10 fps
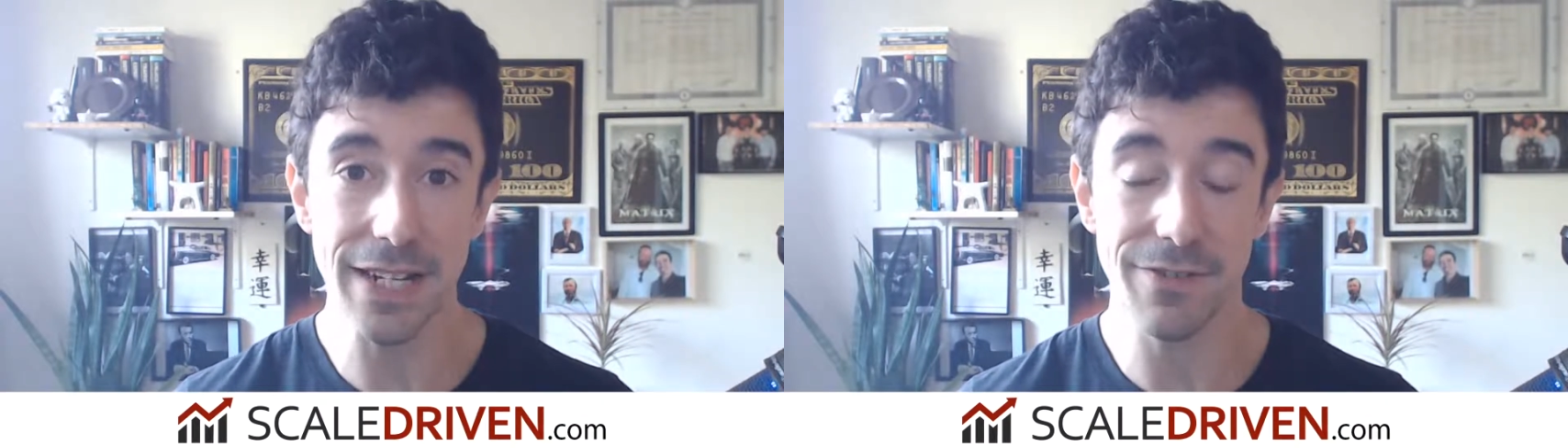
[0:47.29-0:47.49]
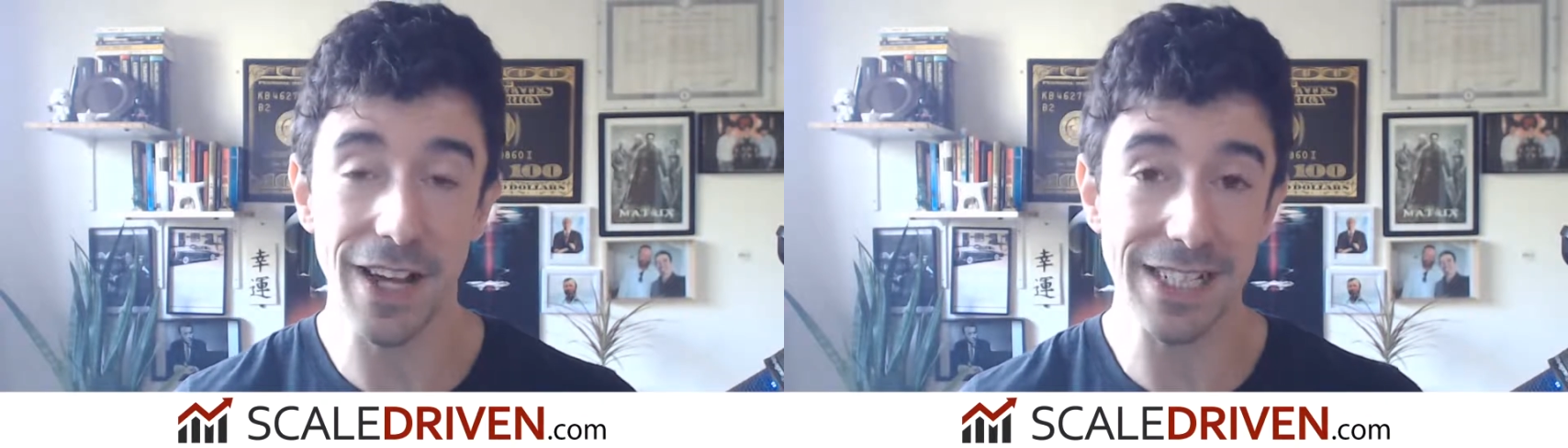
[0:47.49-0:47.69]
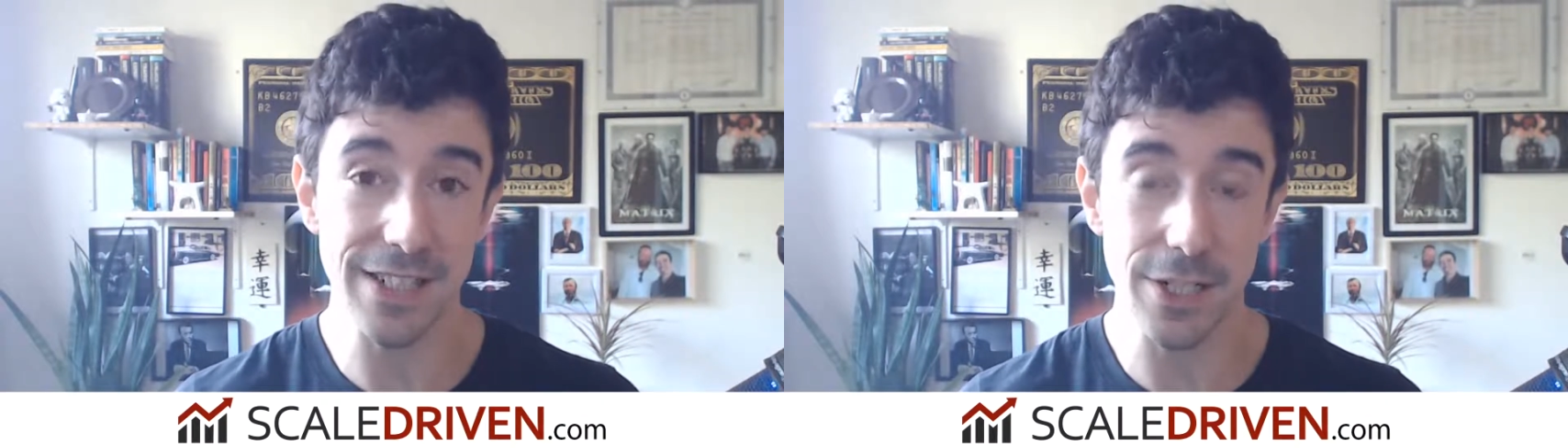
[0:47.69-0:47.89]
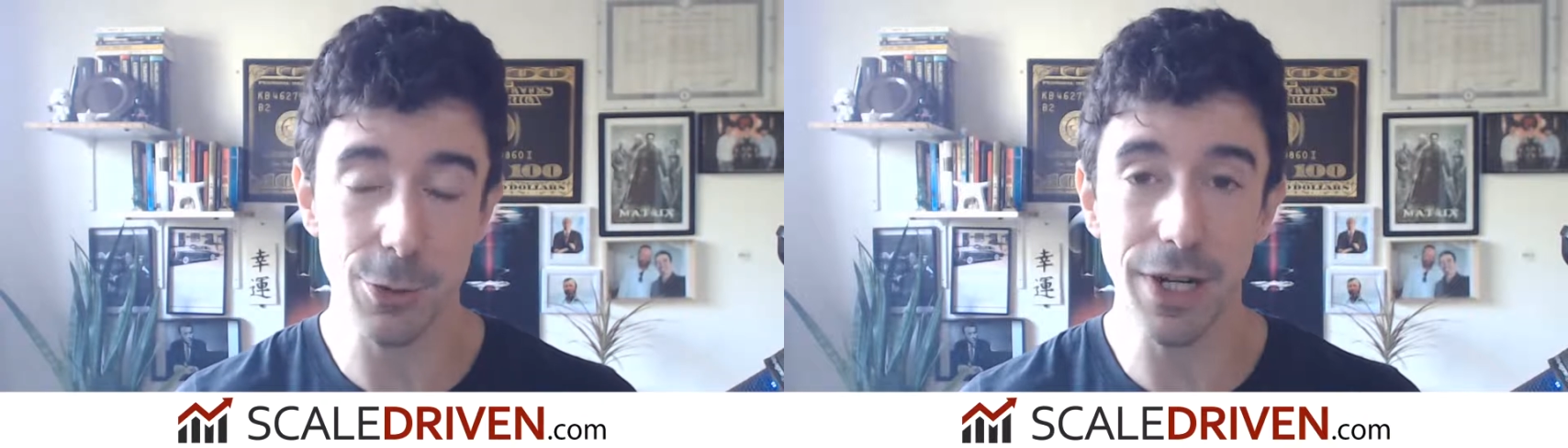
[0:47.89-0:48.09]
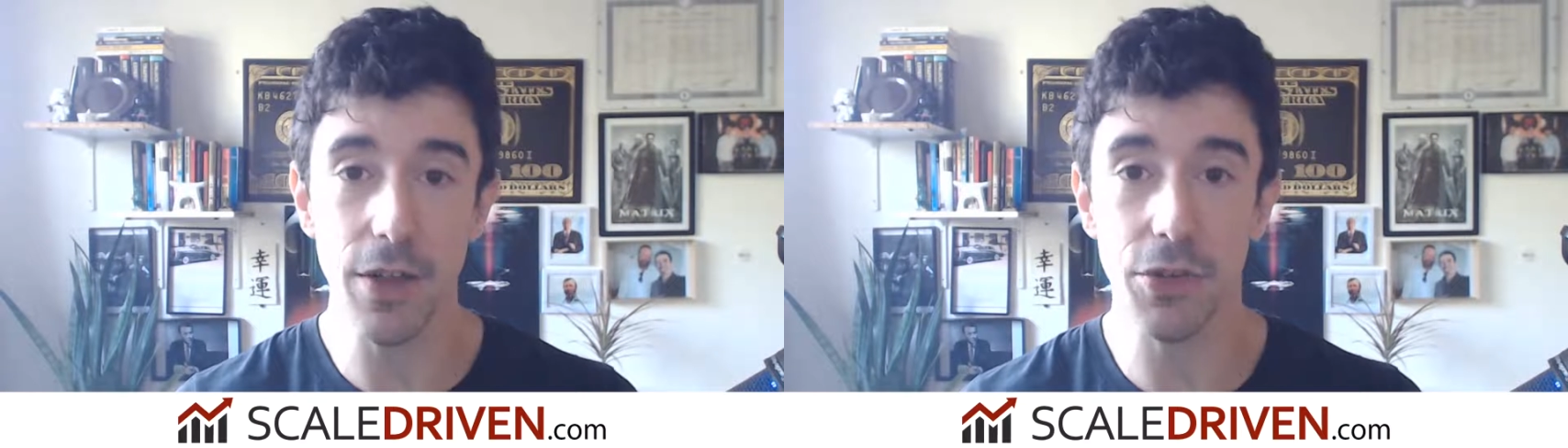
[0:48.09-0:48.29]
In fact, it's a
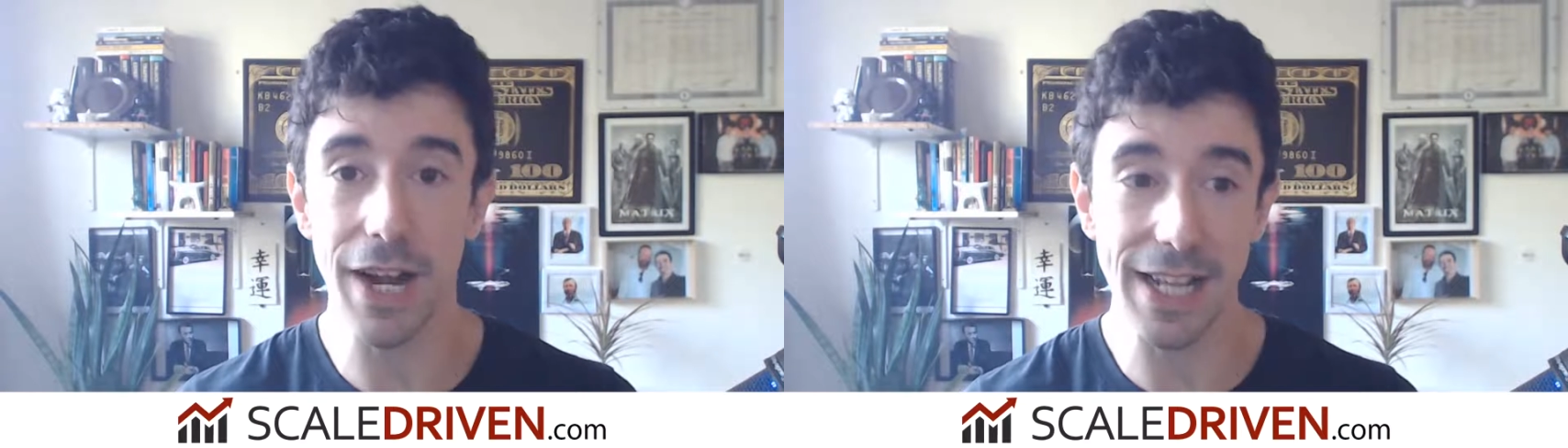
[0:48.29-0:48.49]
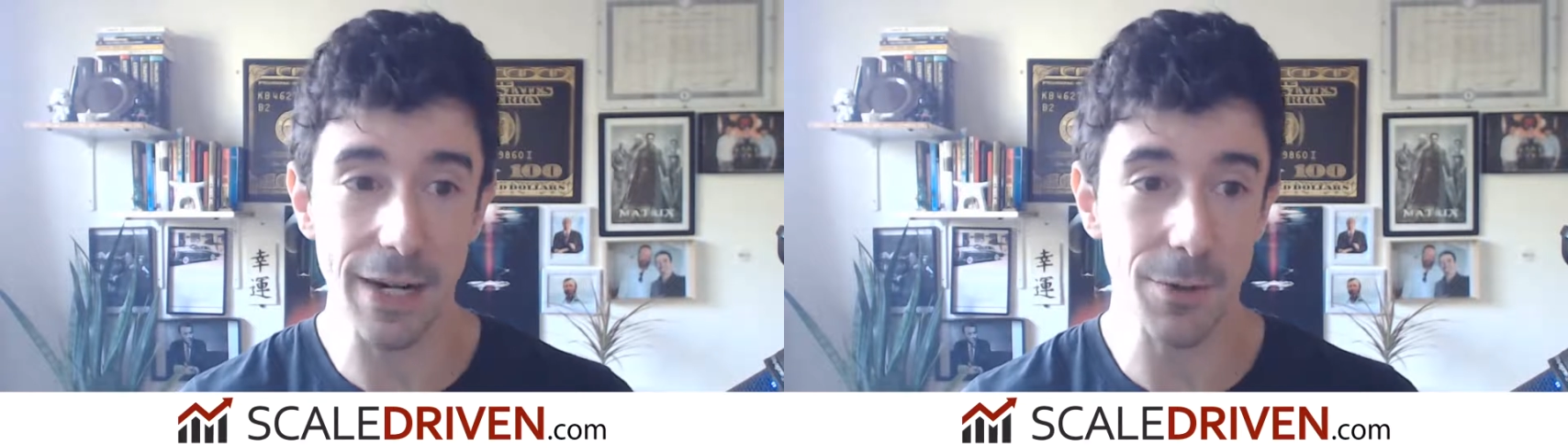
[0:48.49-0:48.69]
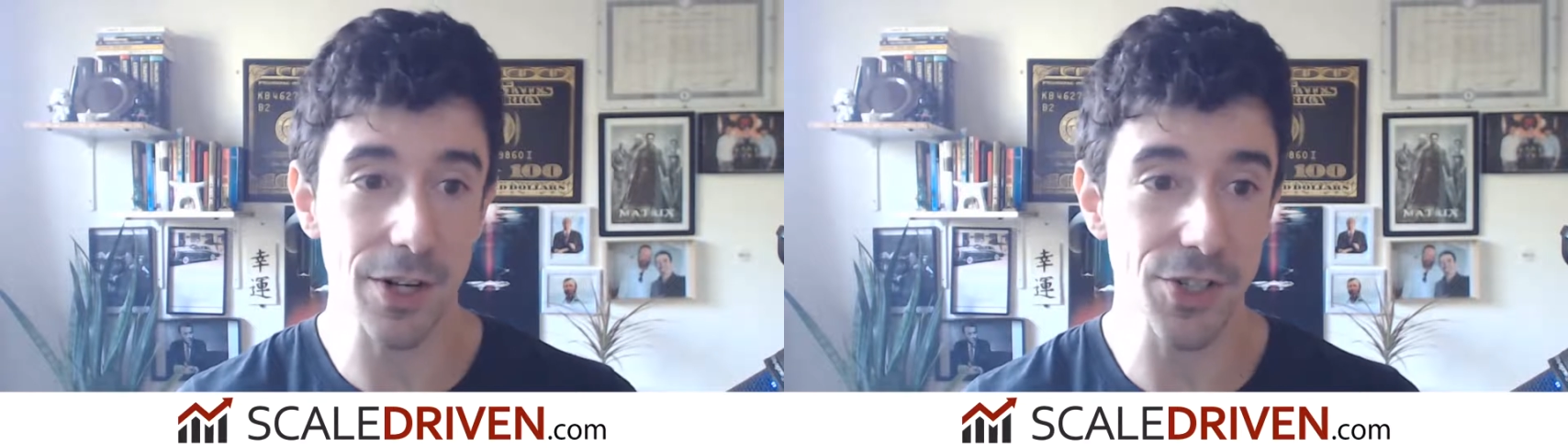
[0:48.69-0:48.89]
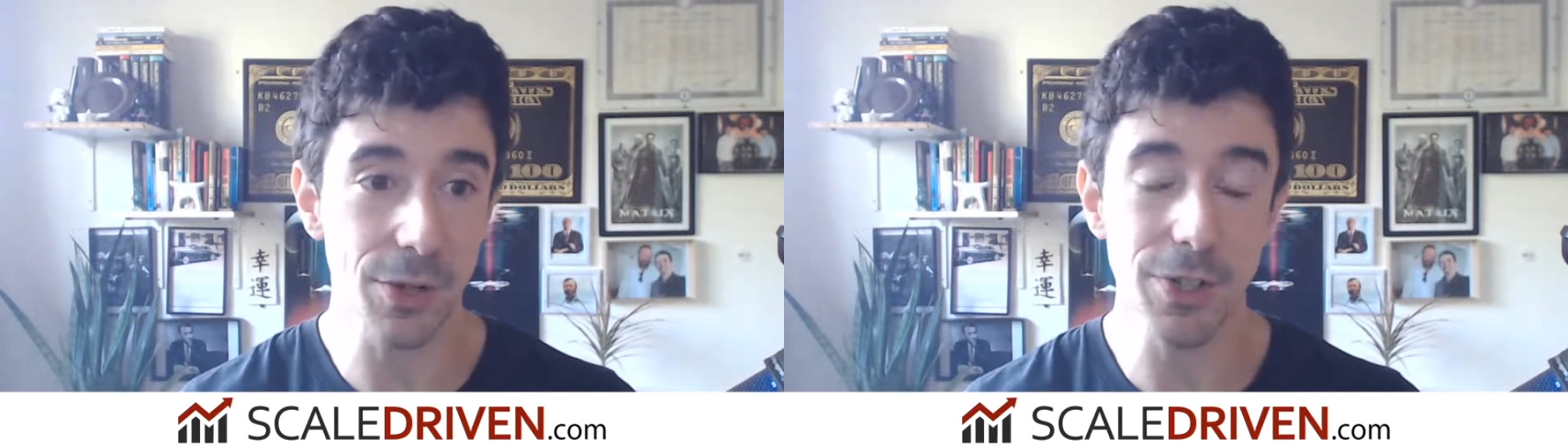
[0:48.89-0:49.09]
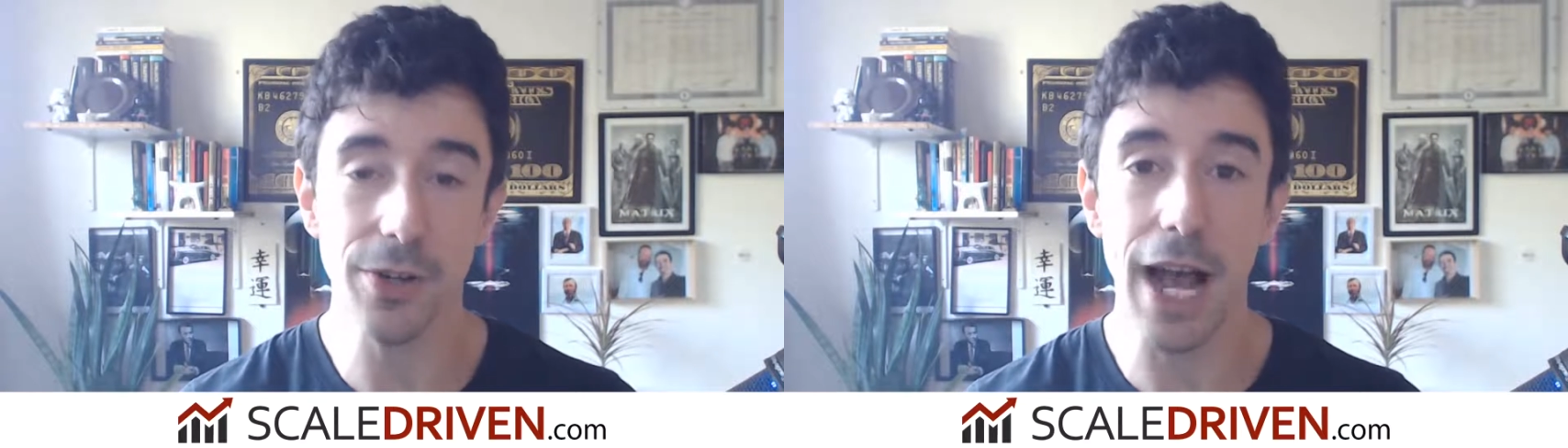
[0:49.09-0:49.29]
Twitter thread that I'm going to
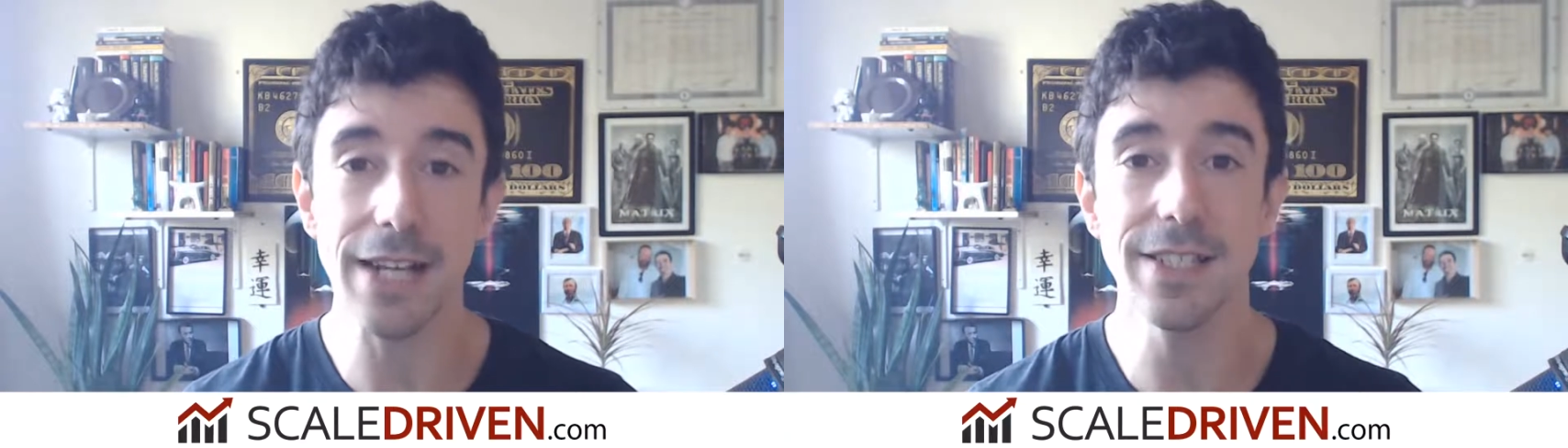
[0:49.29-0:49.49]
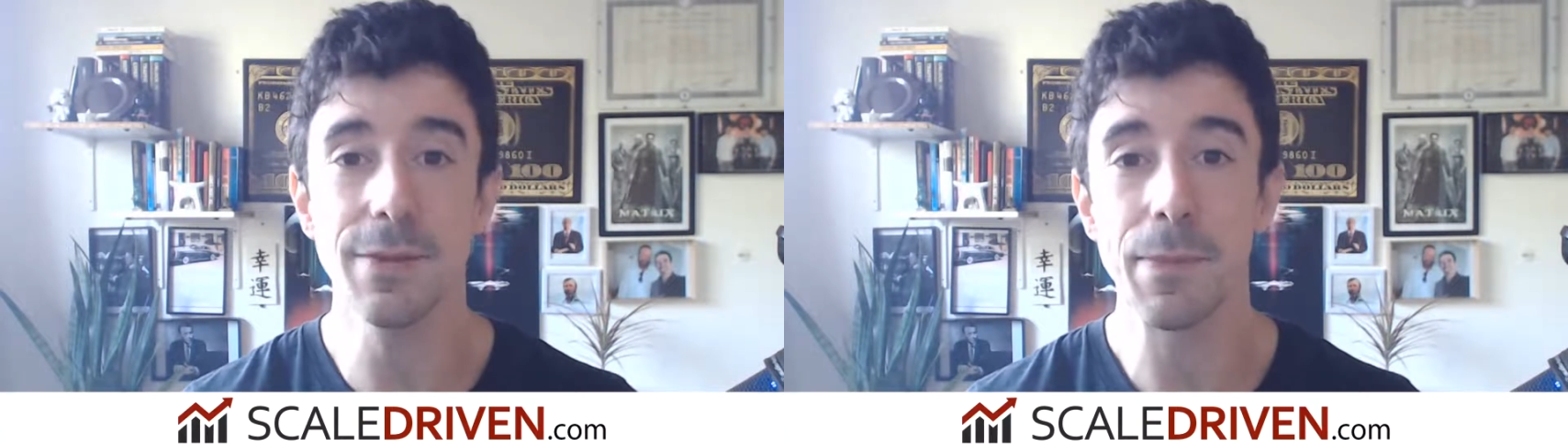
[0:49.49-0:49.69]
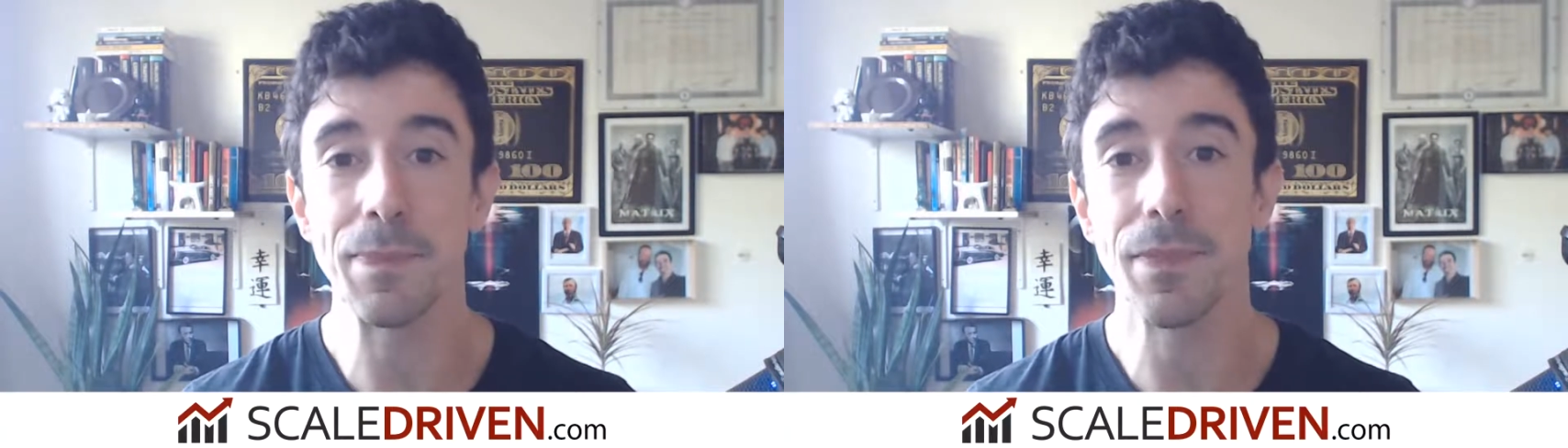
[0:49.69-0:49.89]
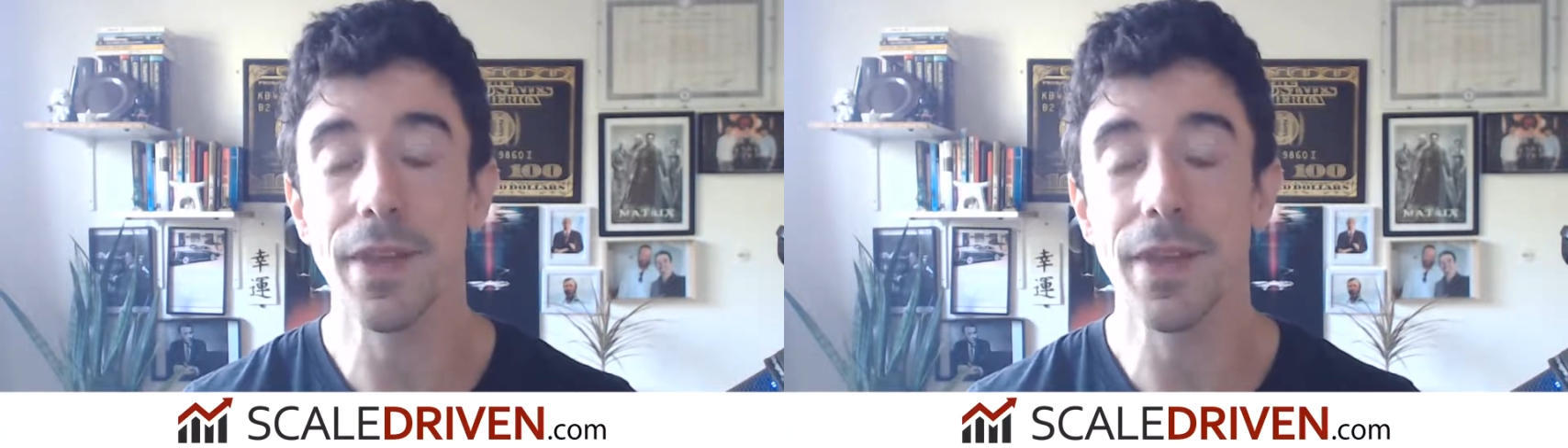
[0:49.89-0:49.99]
share with you guys